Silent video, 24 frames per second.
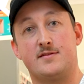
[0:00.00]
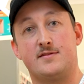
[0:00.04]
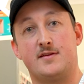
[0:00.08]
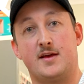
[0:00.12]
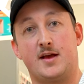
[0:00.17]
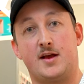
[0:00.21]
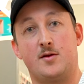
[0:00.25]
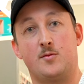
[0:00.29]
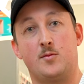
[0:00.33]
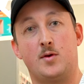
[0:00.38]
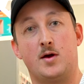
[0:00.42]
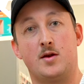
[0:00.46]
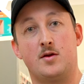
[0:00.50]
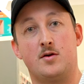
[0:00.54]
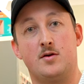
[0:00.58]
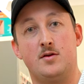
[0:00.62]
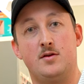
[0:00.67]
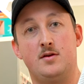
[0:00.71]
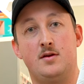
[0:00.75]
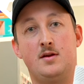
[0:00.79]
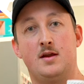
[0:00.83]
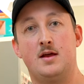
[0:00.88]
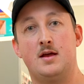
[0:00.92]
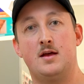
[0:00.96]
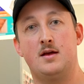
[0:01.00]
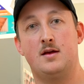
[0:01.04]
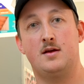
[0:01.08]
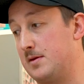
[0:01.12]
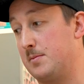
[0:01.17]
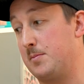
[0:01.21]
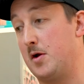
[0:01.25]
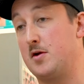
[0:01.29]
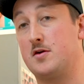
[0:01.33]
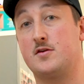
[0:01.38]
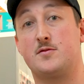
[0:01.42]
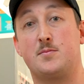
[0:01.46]
second one on.
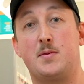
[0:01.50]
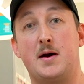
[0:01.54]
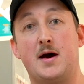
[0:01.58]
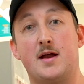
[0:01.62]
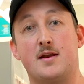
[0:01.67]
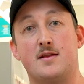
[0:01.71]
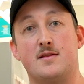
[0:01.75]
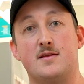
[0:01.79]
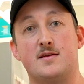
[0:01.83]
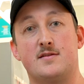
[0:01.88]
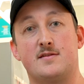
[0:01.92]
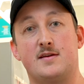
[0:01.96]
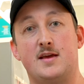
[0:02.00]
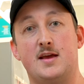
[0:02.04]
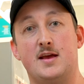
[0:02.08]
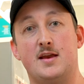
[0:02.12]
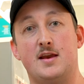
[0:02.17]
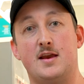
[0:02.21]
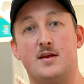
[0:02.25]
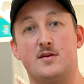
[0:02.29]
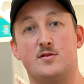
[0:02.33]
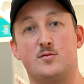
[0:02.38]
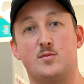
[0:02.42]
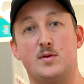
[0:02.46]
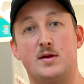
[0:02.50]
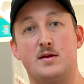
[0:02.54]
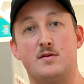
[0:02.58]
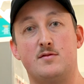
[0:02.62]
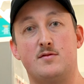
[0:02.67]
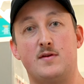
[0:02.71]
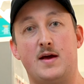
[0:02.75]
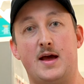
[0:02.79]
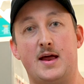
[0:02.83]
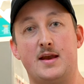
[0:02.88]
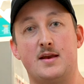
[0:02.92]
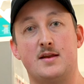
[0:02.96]
The bonus part of this kit is
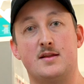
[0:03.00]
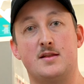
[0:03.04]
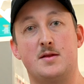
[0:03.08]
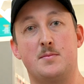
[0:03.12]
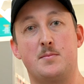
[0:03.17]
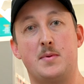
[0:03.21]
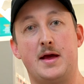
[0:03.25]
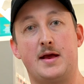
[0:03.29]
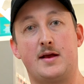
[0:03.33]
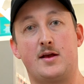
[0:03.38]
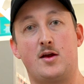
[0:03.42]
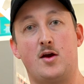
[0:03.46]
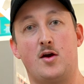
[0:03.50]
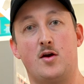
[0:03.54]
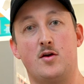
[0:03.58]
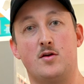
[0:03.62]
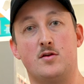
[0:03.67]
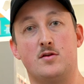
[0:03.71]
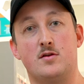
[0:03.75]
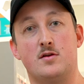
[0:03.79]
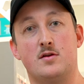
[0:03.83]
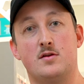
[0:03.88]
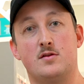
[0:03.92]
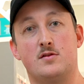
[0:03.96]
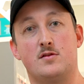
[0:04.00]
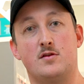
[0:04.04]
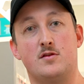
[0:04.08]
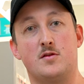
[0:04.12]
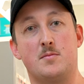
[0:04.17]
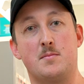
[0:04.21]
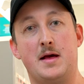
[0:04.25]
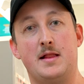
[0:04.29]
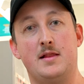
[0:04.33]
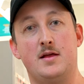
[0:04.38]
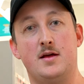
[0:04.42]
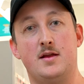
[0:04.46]
we've added the bat cone to
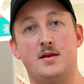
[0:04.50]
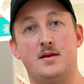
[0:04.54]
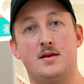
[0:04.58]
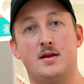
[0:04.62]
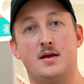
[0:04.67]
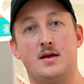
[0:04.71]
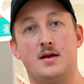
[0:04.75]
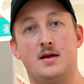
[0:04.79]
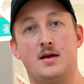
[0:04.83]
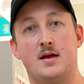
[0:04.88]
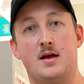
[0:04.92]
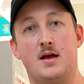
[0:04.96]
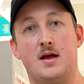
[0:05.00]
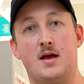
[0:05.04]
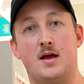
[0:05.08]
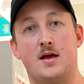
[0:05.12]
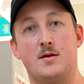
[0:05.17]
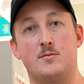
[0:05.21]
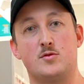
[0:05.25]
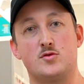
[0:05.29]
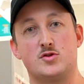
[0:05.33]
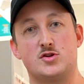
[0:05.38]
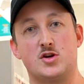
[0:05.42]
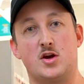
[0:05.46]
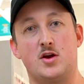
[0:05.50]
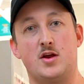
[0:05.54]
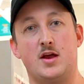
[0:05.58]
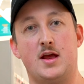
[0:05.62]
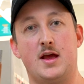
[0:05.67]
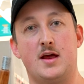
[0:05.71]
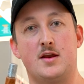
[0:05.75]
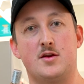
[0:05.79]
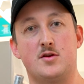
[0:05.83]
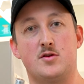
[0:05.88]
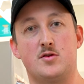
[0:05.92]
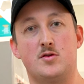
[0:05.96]
the mallet, and we'll show you
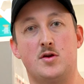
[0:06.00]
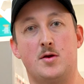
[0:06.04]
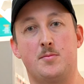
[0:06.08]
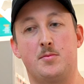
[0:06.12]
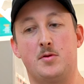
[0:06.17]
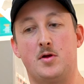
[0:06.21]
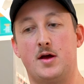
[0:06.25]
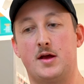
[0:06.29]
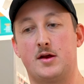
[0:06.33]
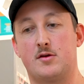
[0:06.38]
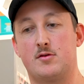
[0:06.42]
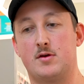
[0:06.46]
how to apply a